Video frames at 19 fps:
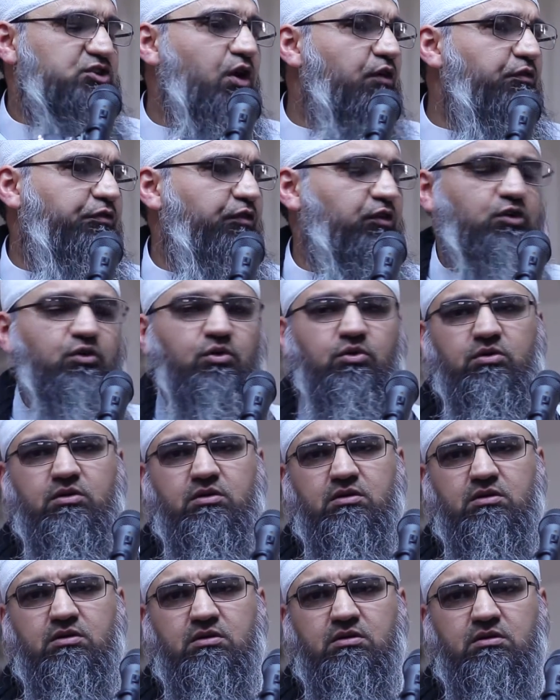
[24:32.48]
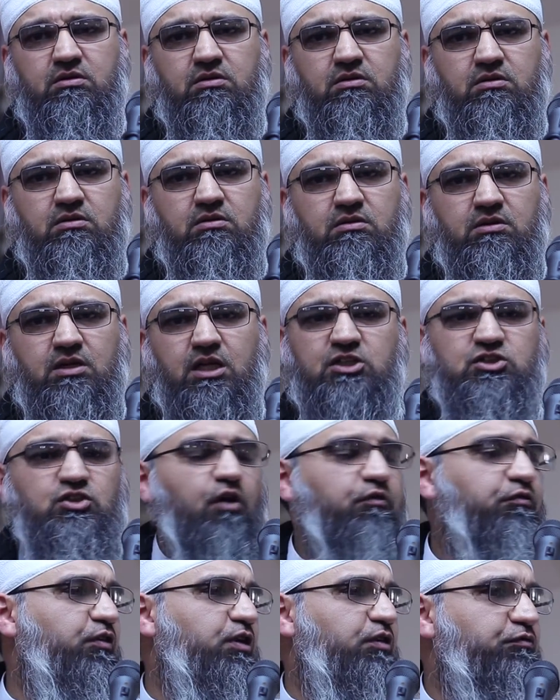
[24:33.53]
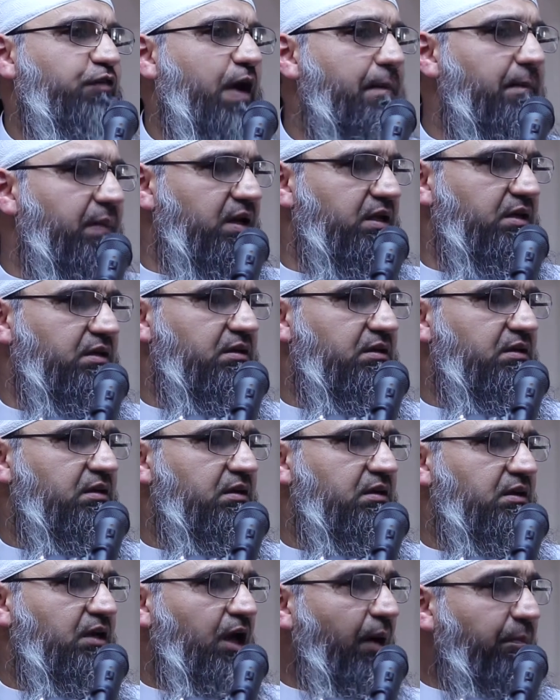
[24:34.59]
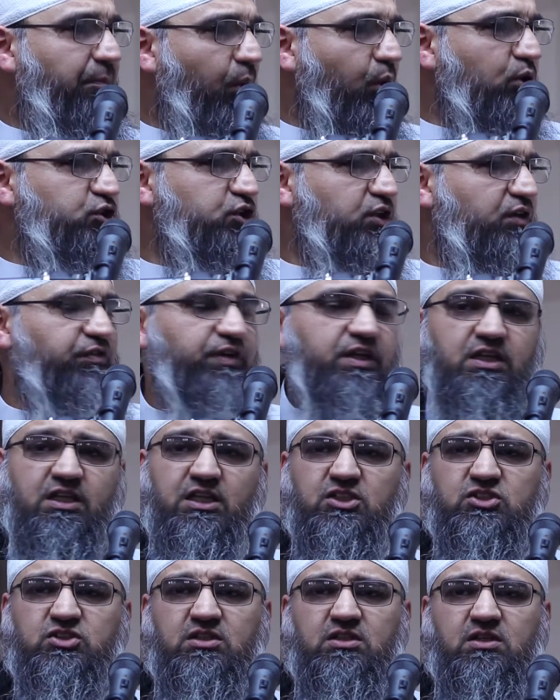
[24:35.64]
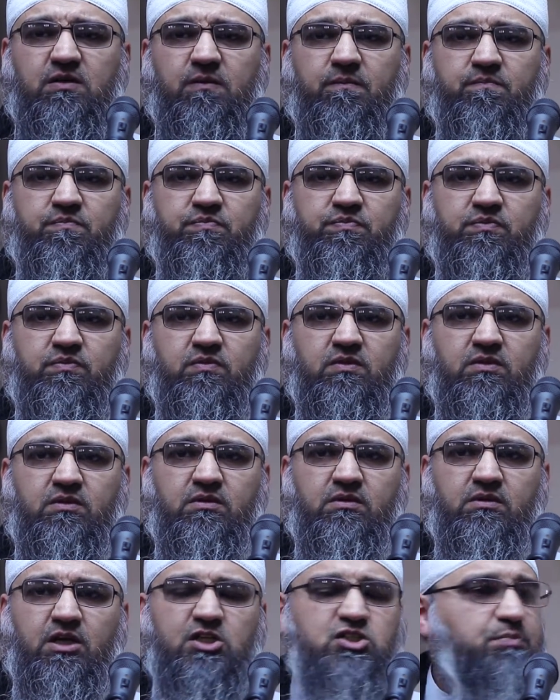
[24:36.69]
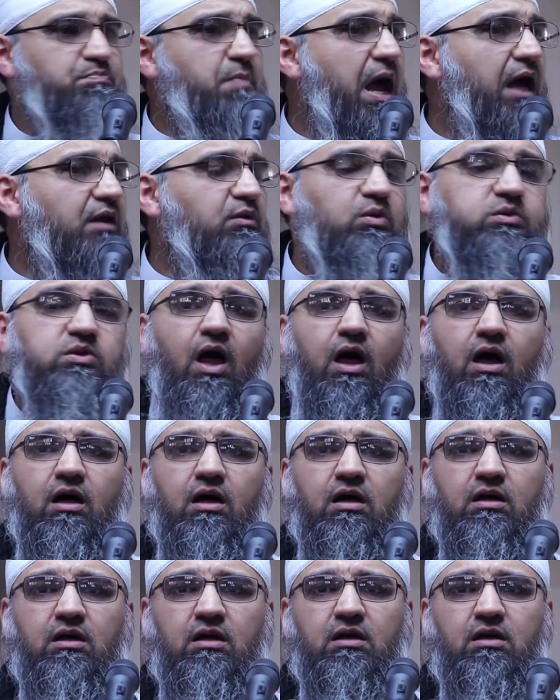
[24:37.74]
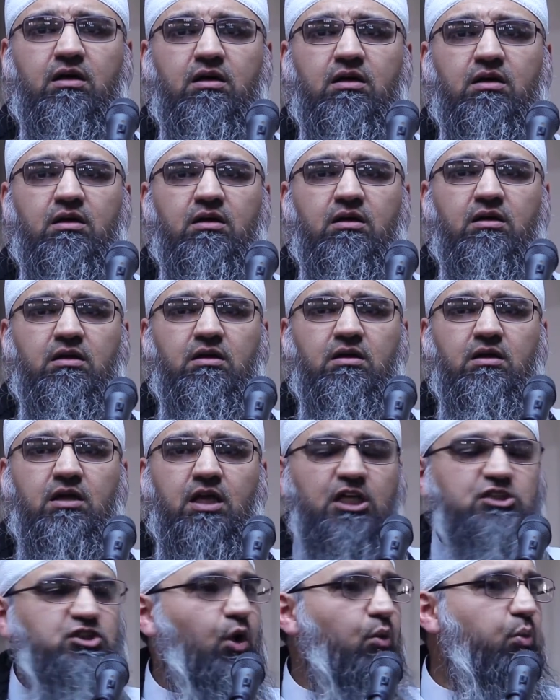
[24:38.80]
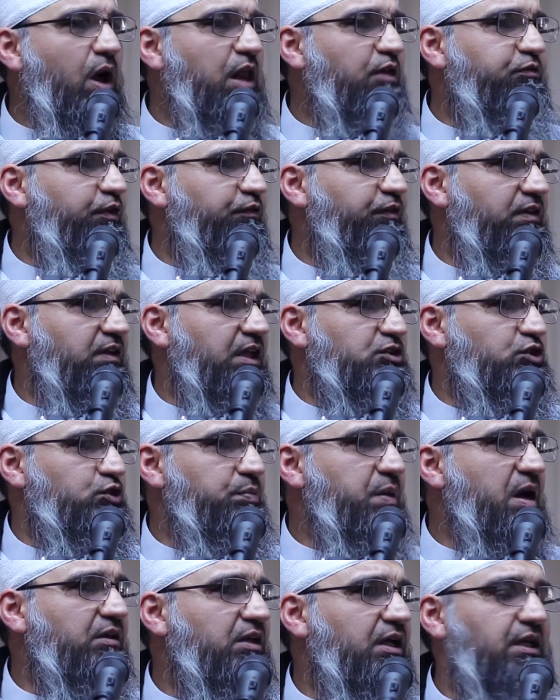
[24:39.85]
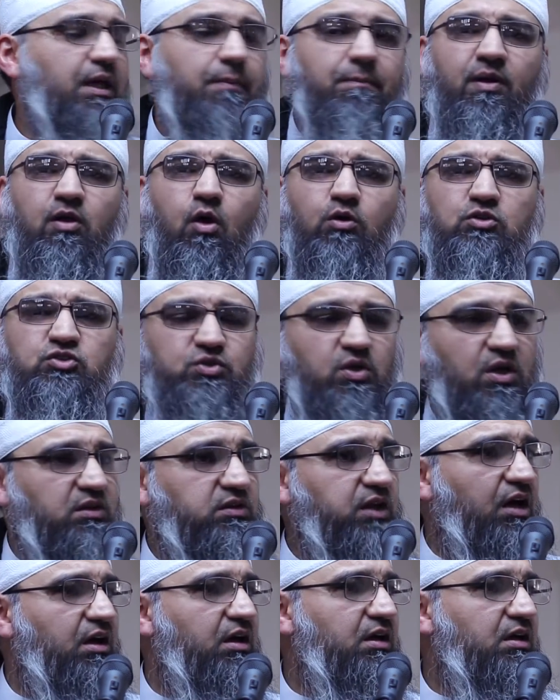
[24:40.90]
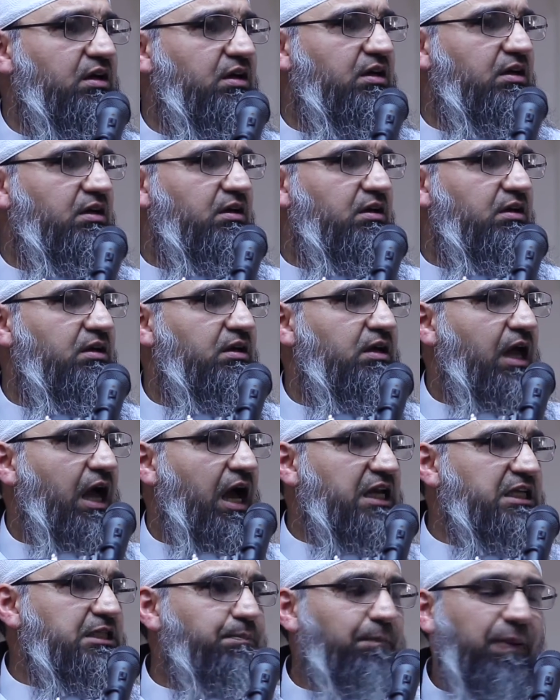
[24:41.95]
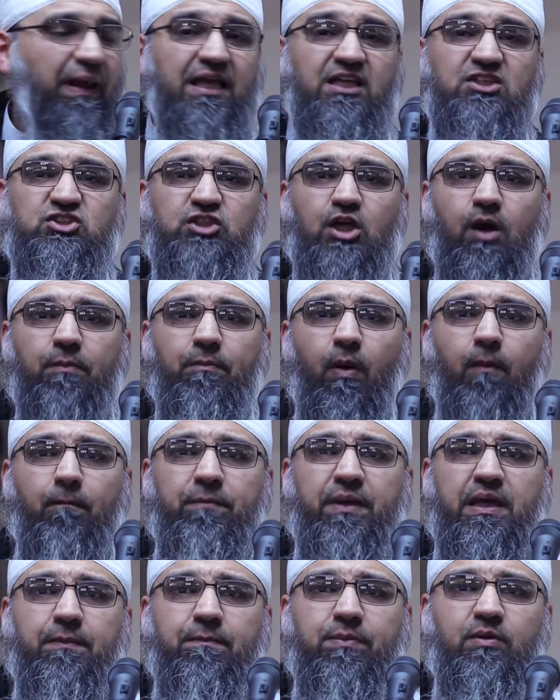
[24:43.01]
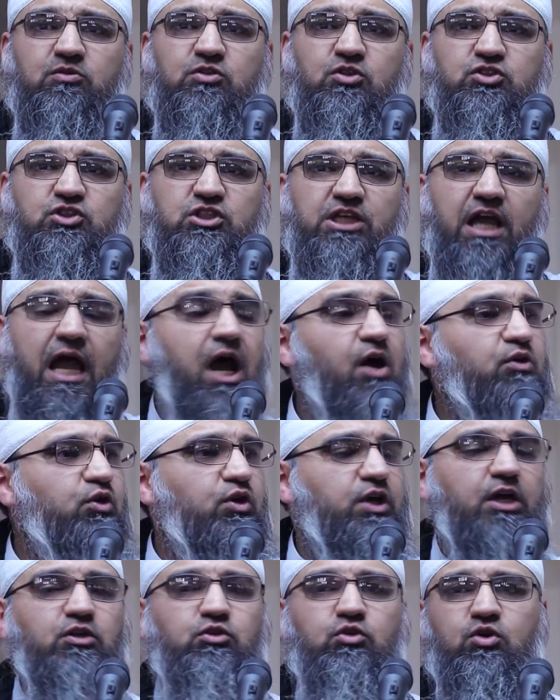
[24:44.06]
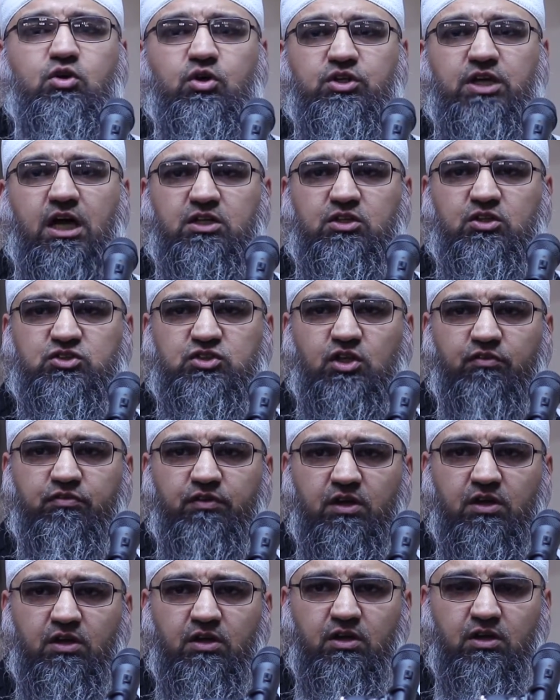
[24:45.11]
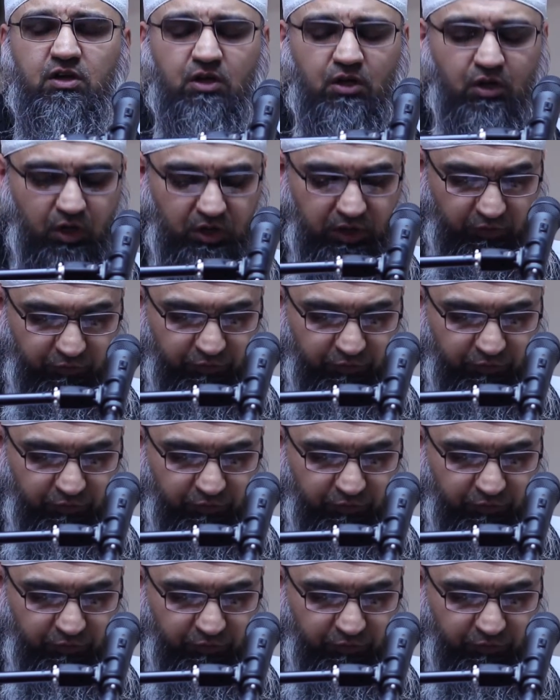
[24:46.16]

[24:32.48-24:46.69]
not for you. It's not for your family. A portion of it is. It's malullah. It's the wealth of Allah subhanahu wa ta'ala. It belongs to Allah. And He's placed it upon people to see how you're going to conduct yourself on the